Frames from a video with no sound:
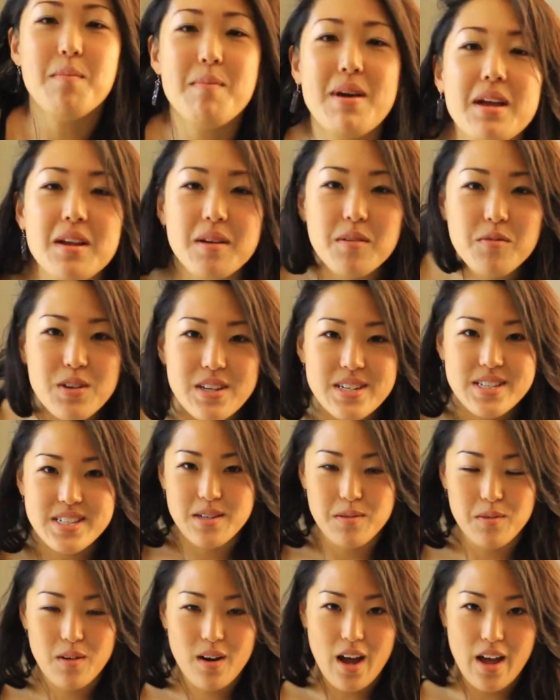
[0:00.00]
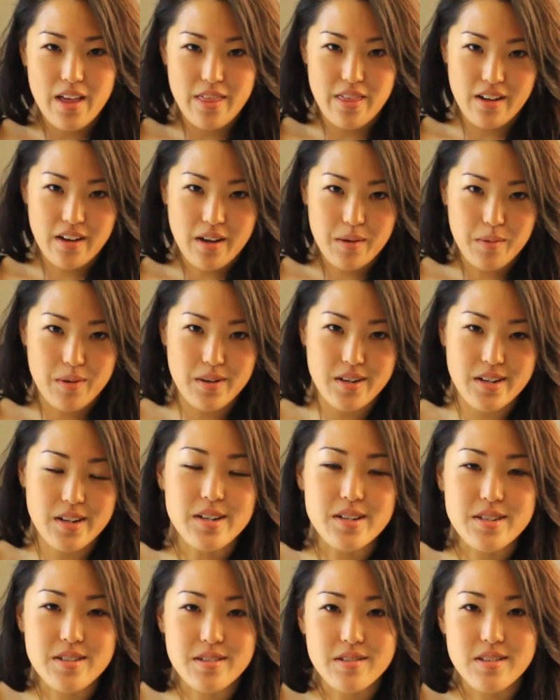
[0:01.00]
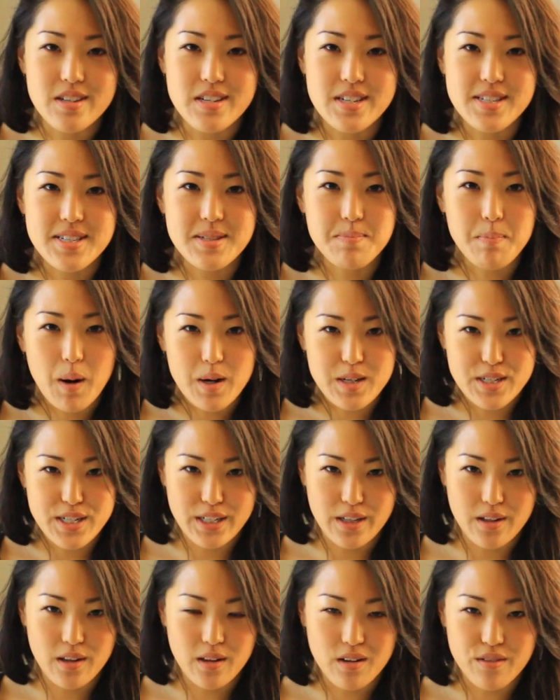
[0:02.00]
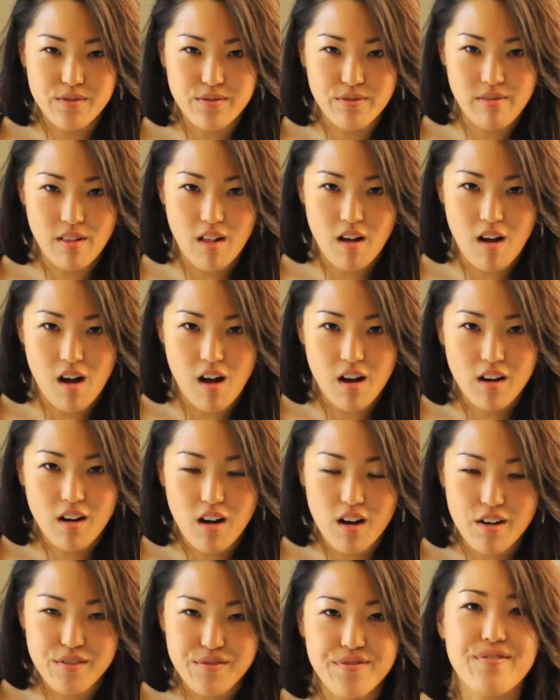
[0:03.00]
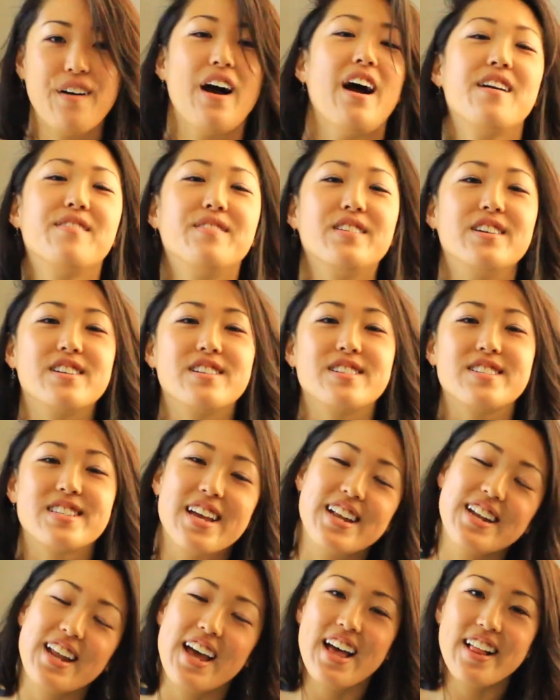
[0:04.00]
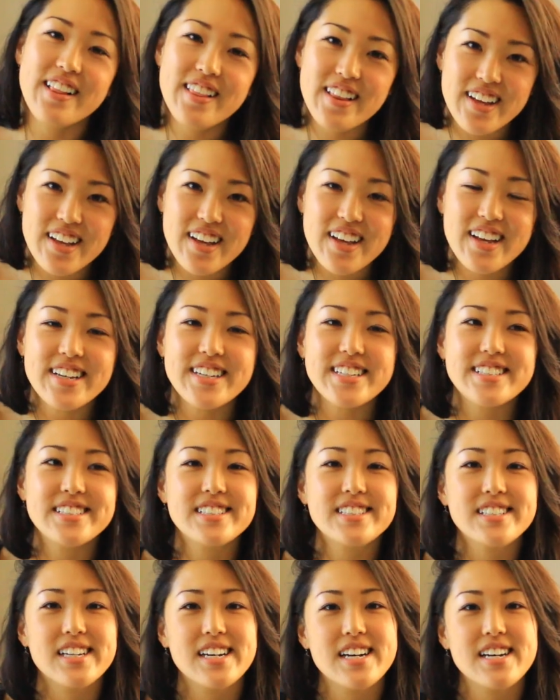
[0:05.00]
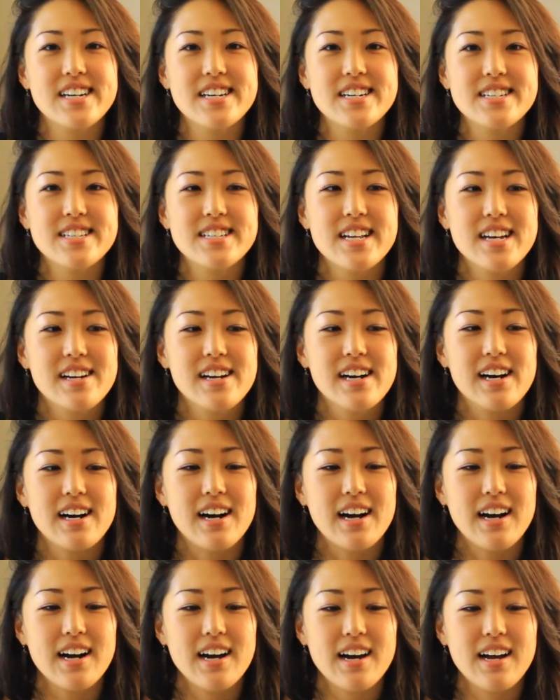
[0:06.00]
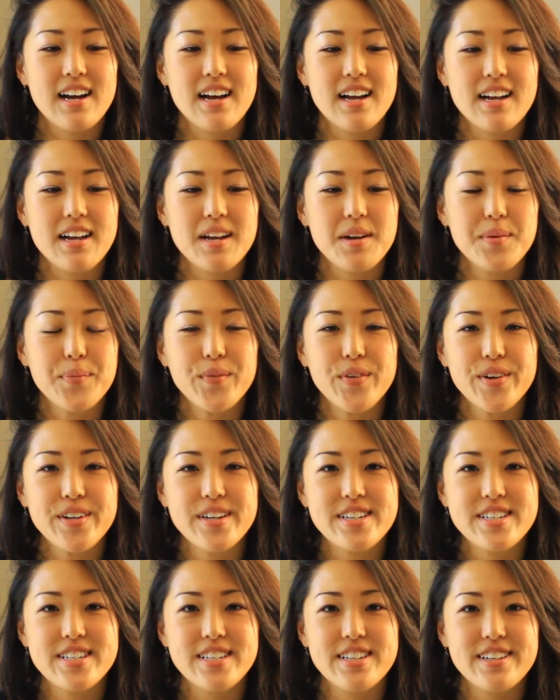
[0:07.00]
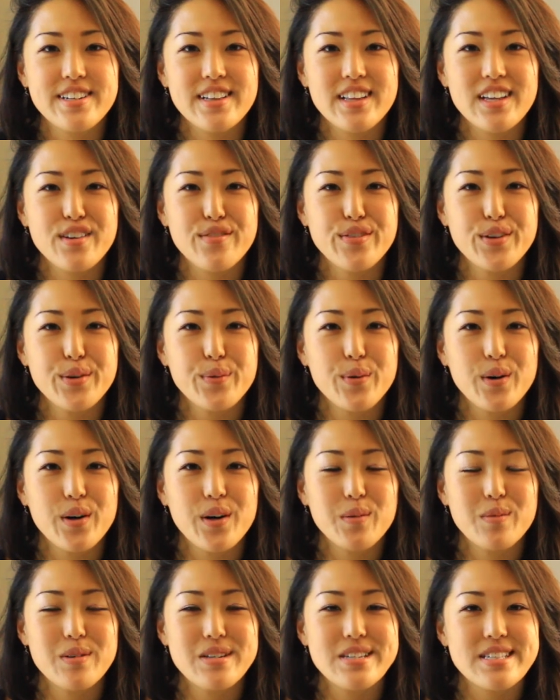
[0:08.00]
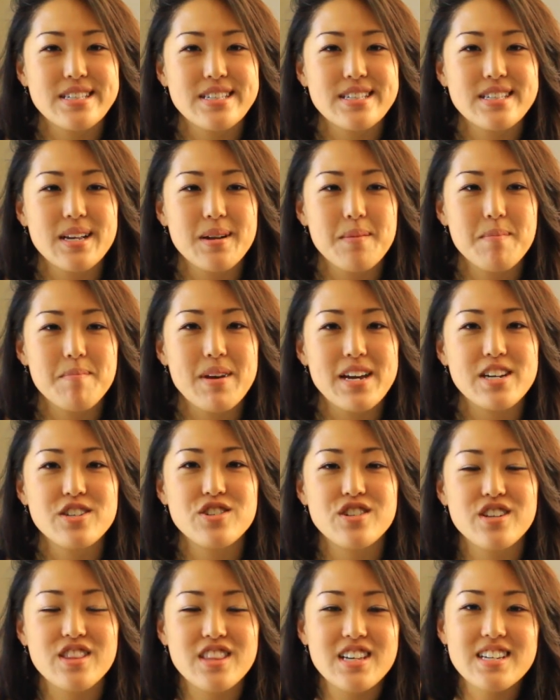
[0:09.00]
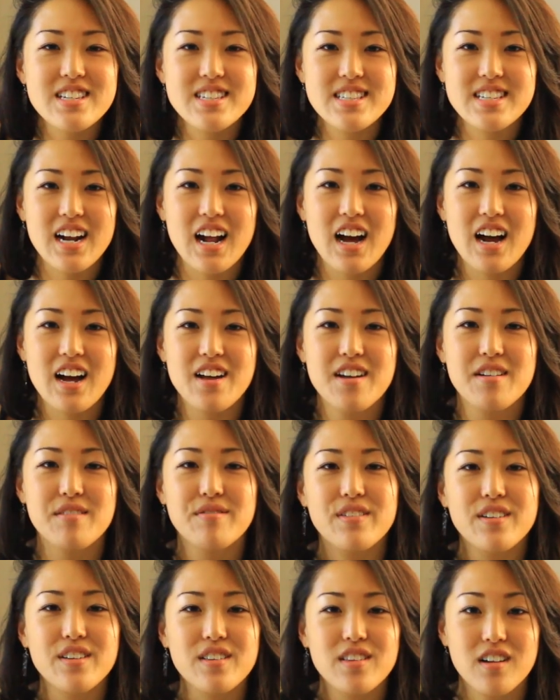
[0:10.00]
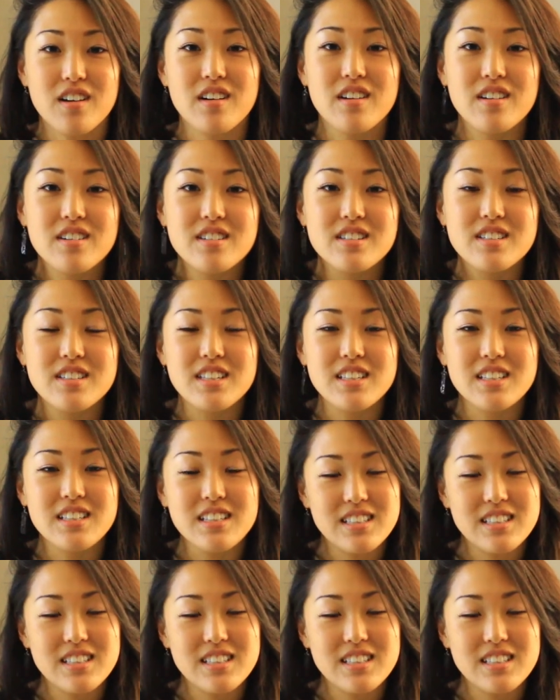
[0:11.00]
The main reason why I think I wanted to do this particular vlog on 5 years in LA is because I wanted to leave you all with some major things that I've learned